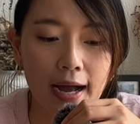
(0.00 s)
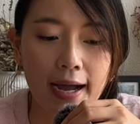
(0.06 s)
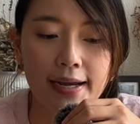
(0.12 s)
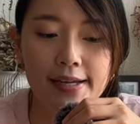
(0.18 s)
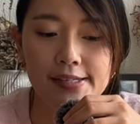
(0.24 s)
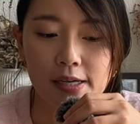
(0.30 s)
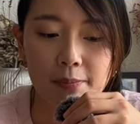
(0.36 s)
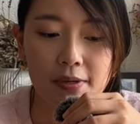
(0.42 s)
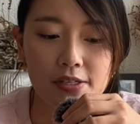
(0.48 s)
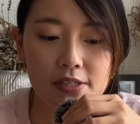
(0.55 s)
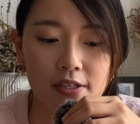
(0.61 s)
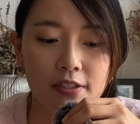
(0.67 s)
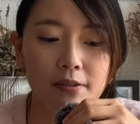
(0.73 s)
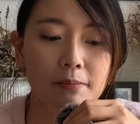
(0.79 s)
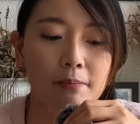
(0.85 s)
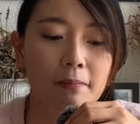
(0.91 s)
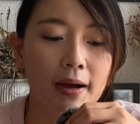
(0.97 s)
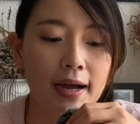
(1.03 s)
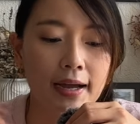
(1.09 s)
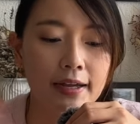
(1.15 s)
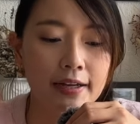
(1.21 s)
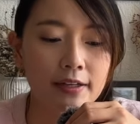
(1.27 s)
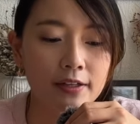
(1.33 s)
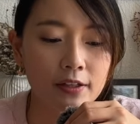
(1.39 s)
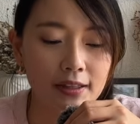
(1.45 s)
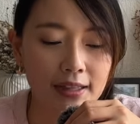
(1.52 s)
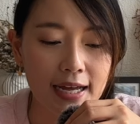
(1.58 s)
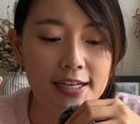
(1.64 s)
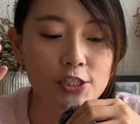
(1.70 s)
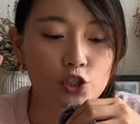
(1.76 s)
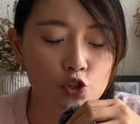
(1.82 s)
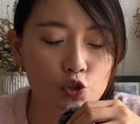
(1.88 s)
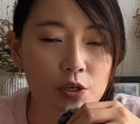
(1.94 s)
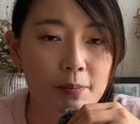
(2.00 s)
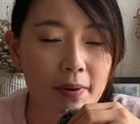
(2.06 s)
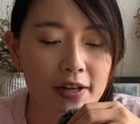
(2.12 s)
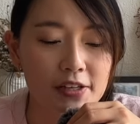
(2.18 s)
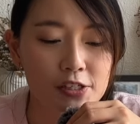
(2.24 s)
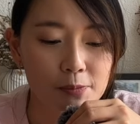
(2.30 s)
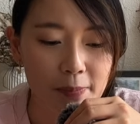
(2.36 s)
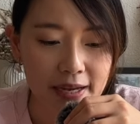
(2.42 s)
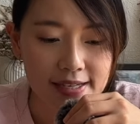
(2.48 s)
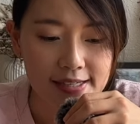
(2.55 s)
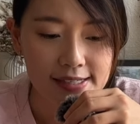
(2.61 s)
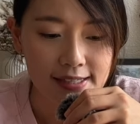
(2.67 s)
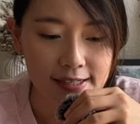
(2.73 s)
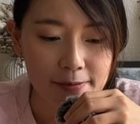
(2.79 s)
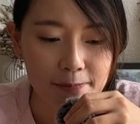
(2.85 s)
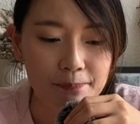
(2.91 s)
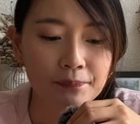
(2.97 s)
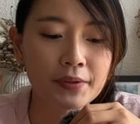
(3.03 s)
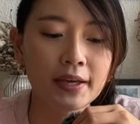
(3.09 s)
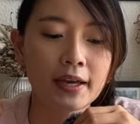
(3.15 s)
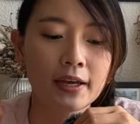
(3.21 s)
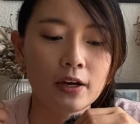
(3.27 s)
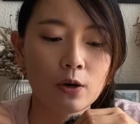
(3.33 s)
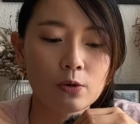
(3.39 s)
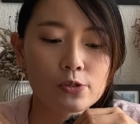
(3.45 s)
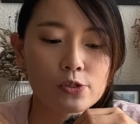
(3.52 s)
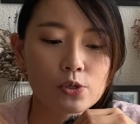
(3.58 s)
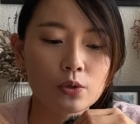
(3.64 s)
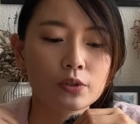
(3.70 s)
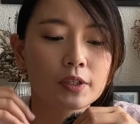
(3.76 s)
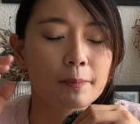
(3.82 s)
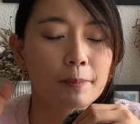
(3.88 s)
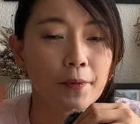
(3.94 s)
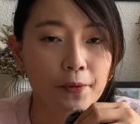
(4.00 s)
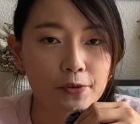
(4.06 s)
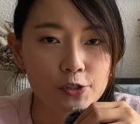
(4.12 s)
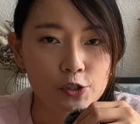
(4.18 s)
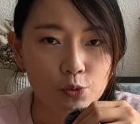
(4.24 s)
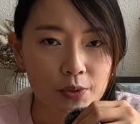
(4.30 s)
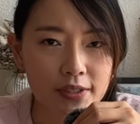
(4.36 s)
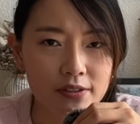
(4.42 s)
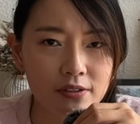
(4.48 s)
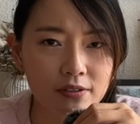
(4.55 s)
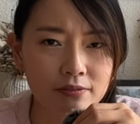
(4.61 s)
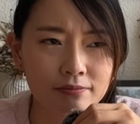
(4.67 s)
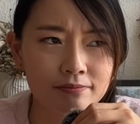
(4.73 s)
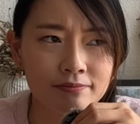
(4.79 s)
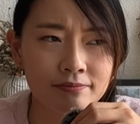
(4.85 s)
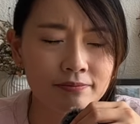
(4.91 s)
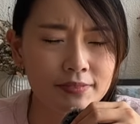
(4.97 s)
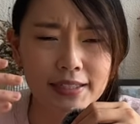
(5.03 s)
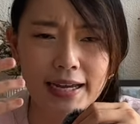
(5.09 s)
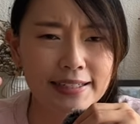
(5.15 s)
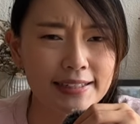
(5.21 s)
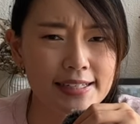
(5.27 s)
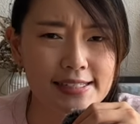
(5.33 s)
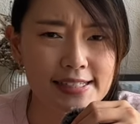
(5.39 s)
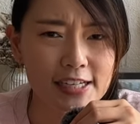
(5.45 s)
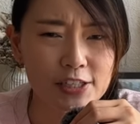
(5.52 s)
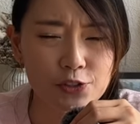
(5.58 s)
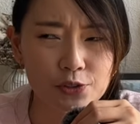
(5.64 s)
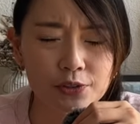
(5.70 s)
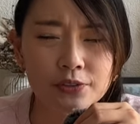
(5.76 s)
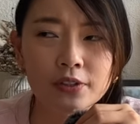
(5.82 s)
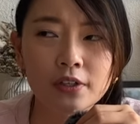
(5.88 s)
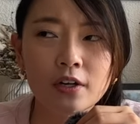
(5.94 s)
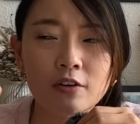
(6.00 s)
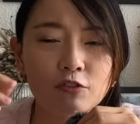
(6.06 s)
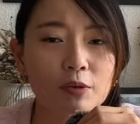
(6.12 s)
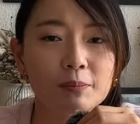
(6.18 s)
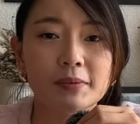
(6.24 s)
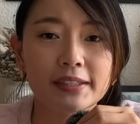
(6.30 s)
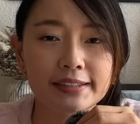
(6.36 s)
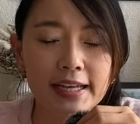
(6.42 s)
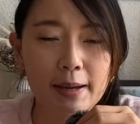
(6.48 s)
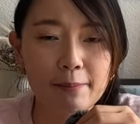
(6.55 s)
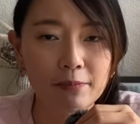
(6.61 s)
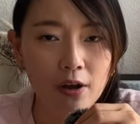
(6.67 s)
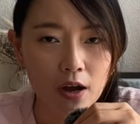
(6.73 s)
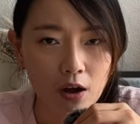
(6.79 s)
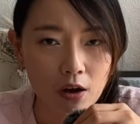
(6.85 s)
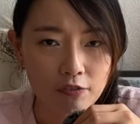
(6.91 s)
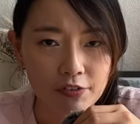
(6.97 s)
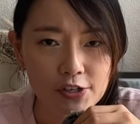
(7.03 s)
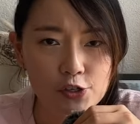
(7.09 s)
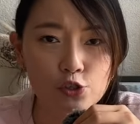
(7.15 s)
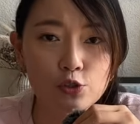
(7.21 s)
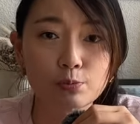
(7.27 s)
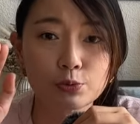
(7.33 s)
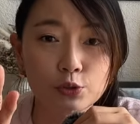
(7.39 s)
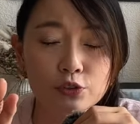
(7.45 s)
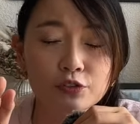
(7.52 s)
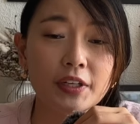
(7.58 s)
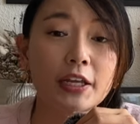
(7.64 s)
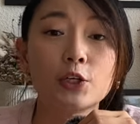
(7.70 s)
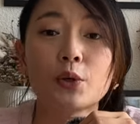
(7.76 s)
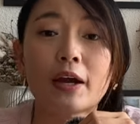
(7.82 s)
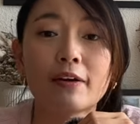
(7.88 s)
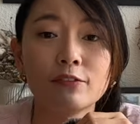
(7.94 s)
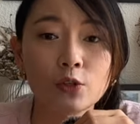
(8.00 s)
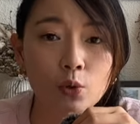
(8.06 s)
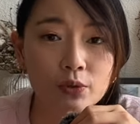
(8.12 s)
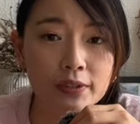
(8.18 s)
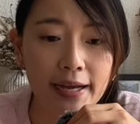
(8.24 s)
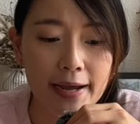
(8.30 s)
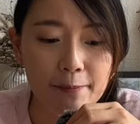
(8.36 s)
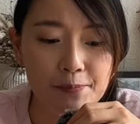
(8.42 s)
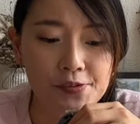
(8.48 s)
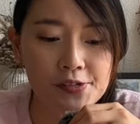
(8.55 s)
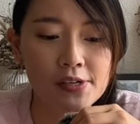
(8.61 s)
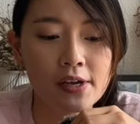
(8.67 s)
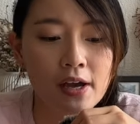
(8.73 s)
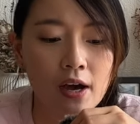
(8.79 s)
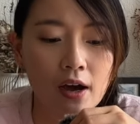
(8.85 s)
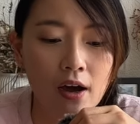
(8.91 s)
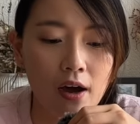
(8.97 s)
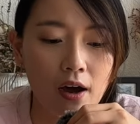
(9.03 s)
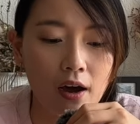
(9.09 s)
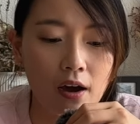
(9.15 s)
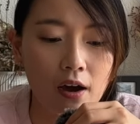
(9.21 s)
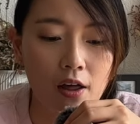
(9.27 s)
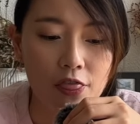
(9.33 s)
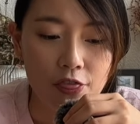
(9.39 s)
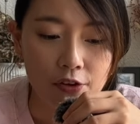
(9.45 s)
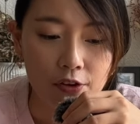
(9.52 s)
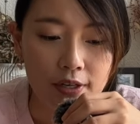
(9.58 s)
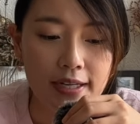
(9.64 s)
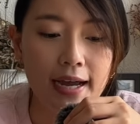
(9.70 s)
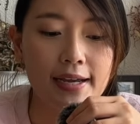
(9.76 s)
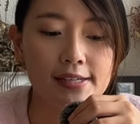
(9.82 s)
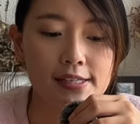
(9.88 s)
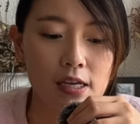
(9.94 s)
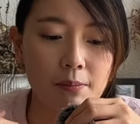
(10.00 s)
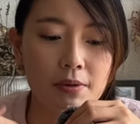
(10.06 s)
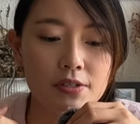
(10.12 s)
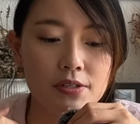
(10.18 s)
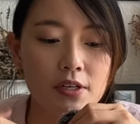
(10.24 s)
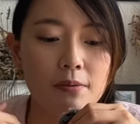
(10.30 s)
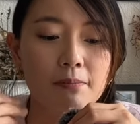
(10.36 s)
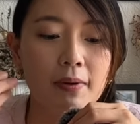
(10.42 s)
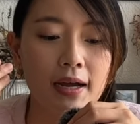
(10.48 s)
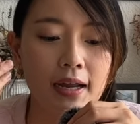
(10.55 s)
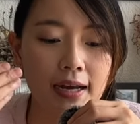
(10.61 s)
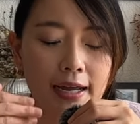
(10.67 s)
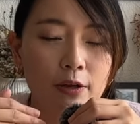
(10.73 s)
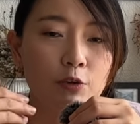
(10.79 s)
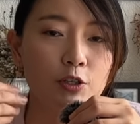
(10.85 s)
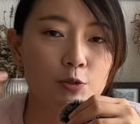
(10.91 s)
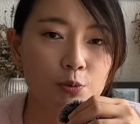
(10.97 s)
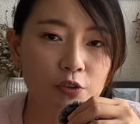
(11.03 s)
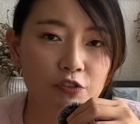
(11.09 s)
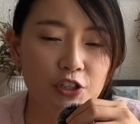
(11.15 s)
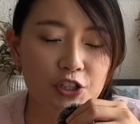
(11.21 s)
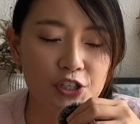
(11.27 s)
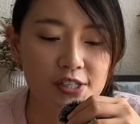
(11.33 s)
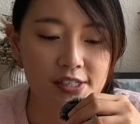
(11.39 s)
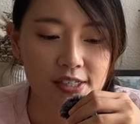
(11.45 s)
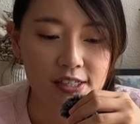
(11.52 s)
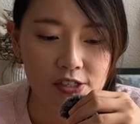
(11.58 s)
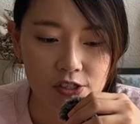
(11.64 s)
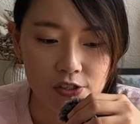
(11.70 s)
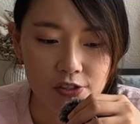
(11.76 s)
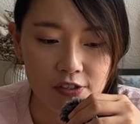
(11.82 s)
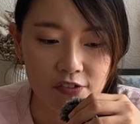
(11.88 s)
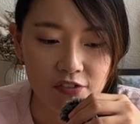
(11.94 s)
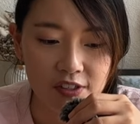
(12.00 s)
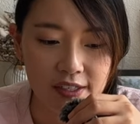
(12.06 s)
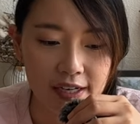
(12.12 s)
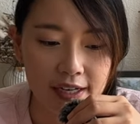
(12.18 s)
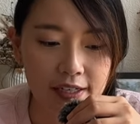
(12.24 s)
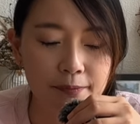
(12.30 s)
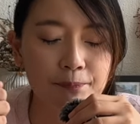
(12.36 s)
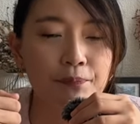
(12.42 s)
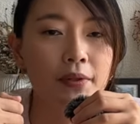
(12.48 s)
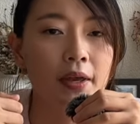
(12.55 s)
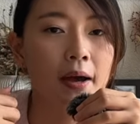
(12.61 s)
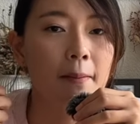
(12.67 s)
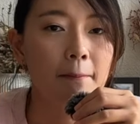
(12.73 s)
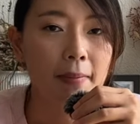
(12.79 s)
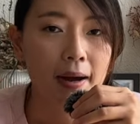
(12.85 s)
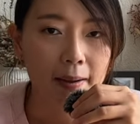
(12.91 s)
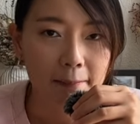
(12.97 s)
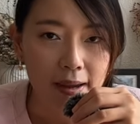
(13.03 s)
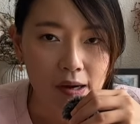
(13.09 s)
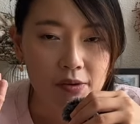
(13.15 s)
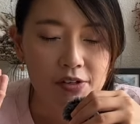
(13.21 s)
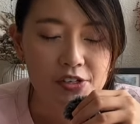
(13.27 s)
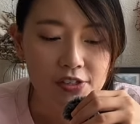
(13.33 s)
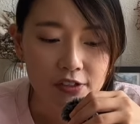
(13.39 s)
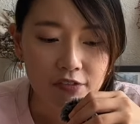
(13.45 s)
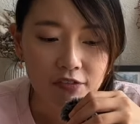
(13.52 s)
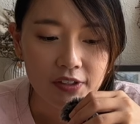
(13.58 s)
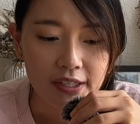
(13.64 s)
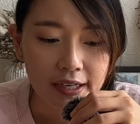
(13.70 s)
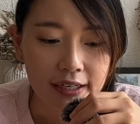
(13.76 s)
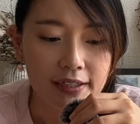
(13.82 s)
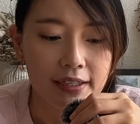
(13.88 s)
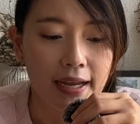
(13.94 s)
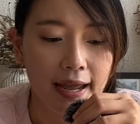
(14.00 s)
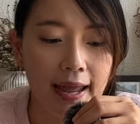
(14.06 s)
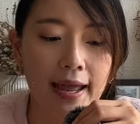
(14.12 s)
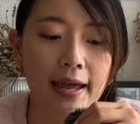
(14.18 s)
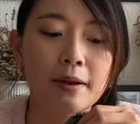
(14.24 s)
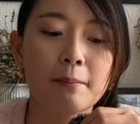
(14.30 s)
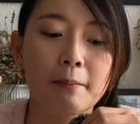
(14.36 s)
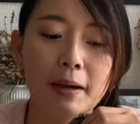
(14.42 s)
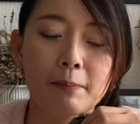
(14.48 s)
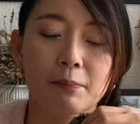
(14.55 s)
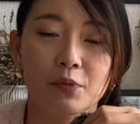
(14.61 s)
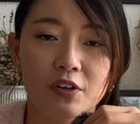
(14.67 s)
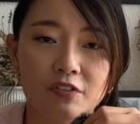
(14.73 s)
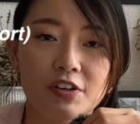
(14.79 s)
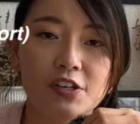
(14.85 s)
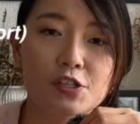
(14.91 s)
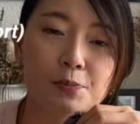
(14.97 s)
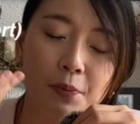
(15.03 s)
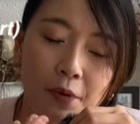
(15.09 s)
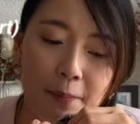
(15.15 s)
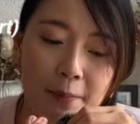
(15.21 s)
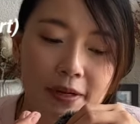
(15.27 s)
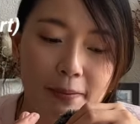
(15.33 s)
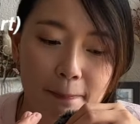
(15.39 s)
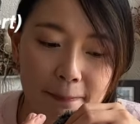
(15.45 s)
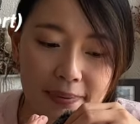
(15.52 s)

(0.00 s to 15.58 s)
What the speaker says: I submitted my last 3 months payslip, also the post suite, the attestation from the debt office to prove that you have no debts. Third, I submitted my language proficiency certificate, my marriage certificate, and my previous permit